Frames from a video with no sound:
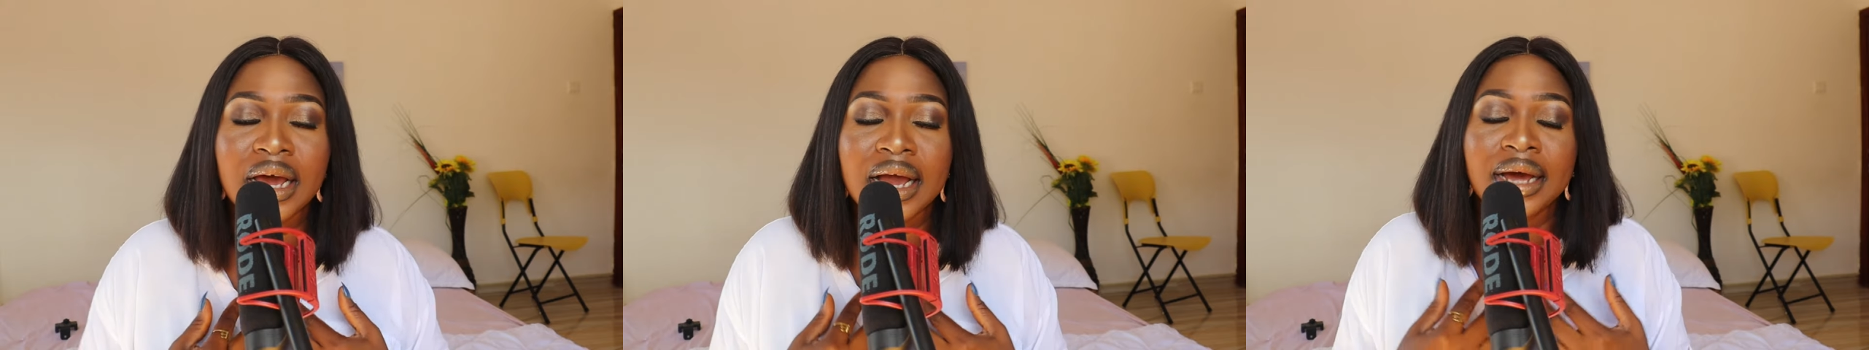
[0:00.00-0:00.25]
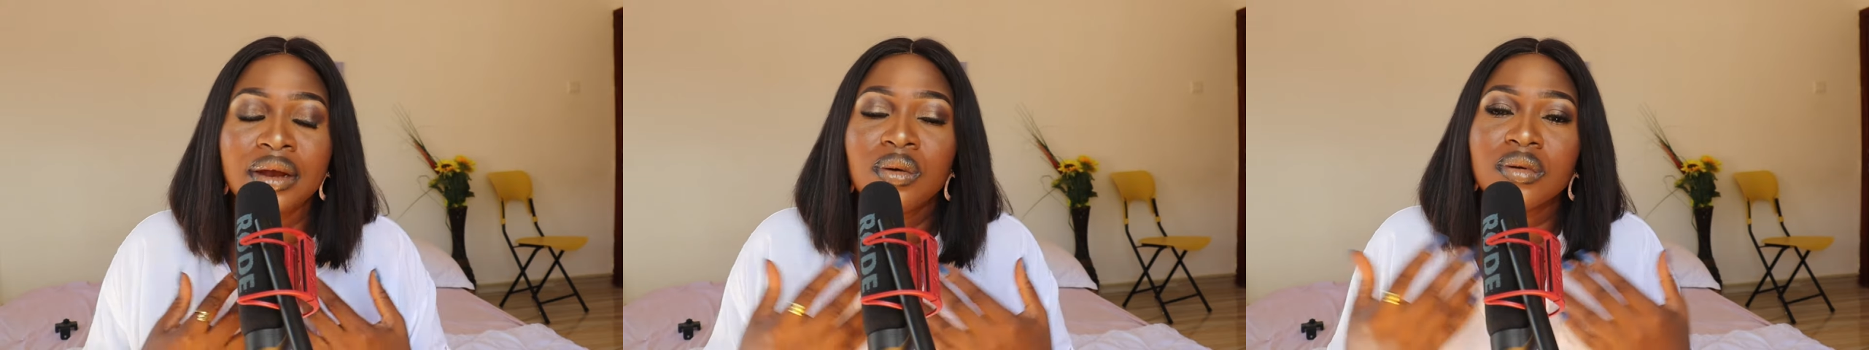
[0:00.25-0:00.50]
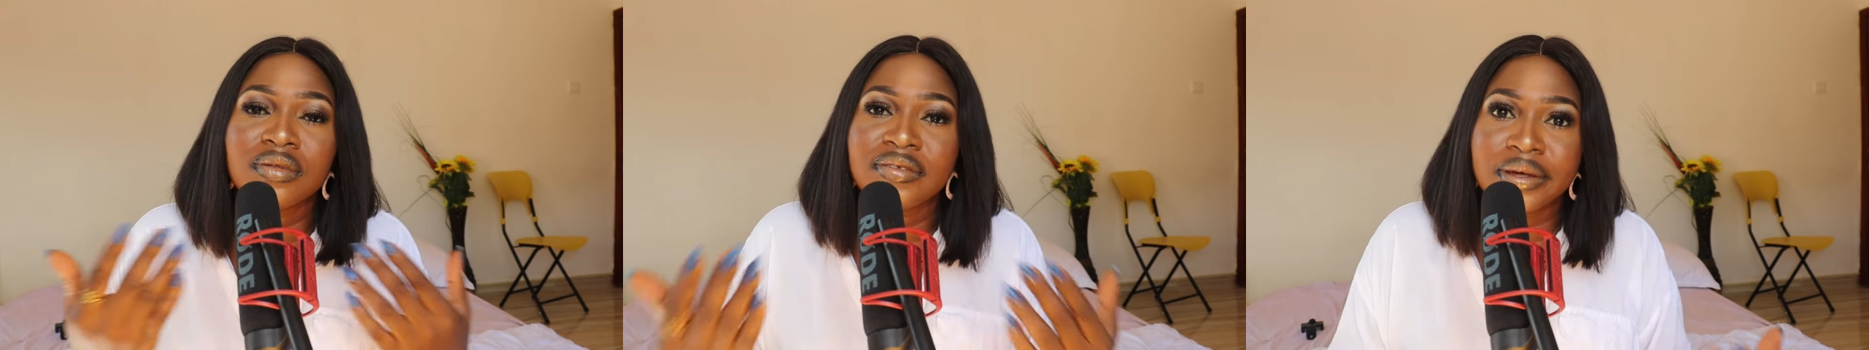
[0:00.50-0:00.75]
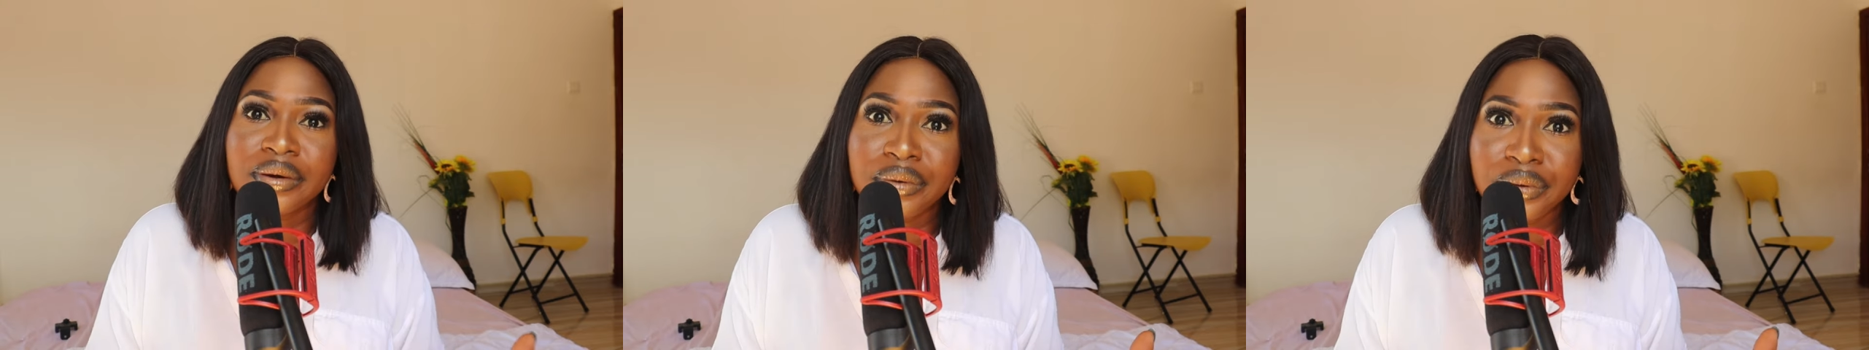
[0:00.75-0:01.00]
I cannot
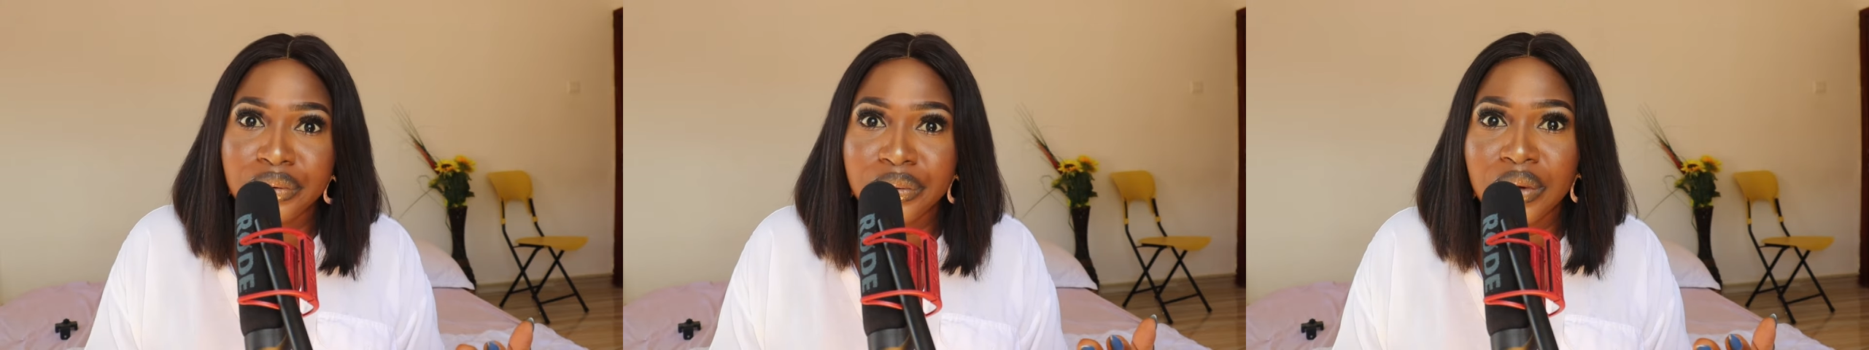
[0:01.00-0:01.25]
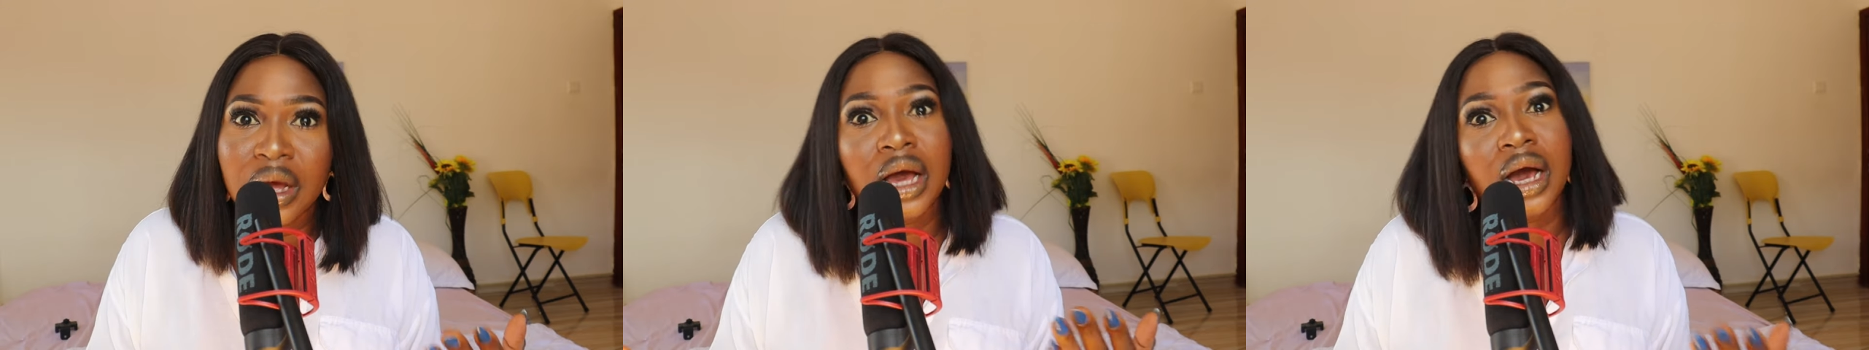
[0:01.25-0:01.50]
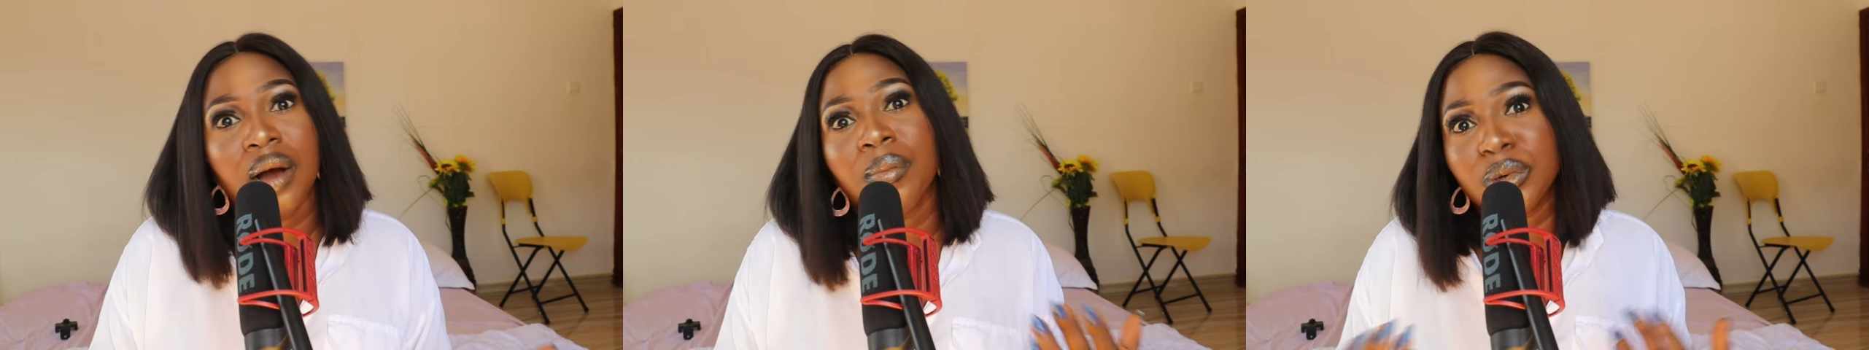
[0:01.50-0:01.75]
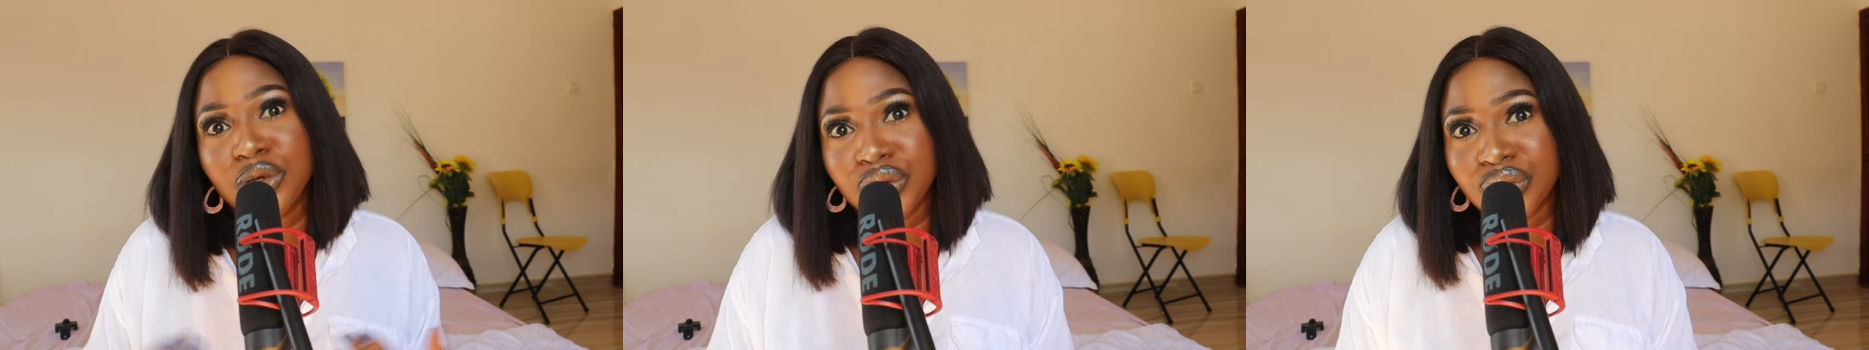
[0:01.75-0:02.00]
tell you how much